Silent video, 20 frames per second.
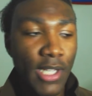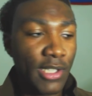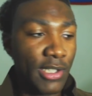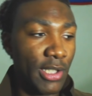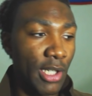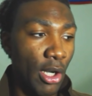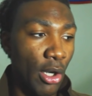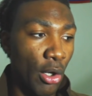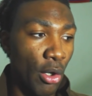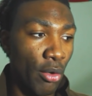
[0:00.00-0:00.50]

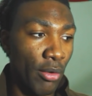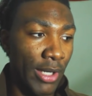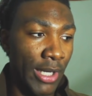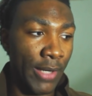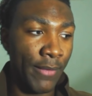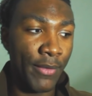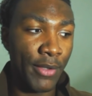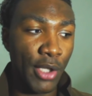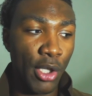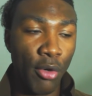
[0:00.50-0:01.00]
So
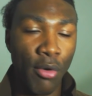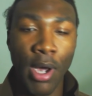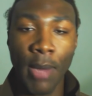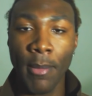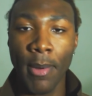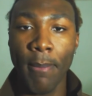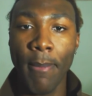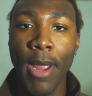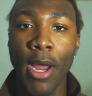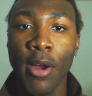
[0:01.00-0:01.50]
even though
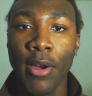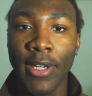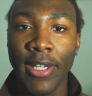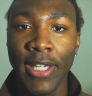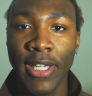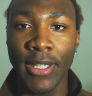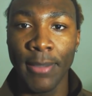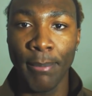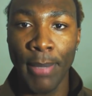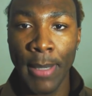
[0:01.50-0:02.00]
I'm
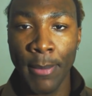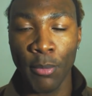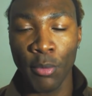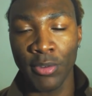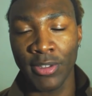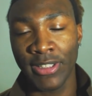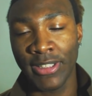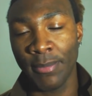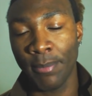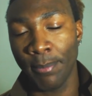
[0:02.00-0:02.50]
American,
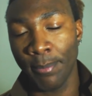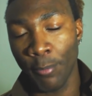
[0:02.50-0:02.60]
people